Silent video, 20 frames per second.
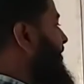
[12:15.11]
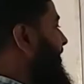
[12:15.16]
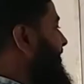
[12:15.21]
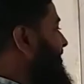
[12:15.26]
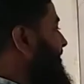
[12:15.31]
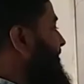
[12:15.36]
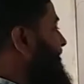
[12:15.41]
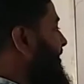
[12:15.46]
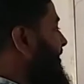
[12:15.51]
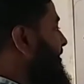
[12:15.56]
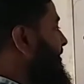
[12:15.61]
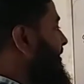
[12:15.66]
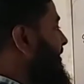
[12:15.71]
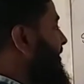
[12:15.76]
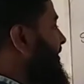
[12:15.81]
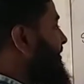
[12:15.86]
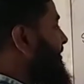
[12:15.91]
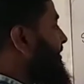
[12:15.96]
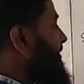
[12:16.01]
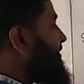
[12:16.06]
get it that
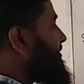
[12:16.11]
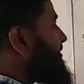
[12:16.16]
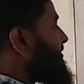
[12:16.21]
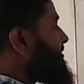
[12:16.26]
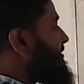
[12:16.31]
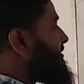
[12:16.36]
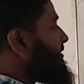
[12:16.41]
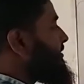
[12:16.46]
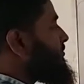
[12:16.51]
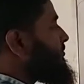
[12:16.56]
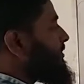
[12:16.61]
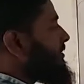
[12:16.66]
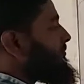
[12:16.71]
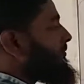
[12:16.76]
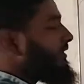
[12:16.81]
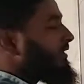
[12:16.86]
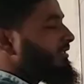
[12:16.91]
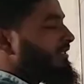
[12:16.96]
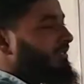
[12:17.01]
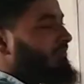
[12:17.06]
the successor to
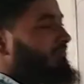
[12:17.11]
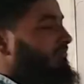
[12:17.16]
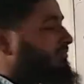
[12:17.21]
number, the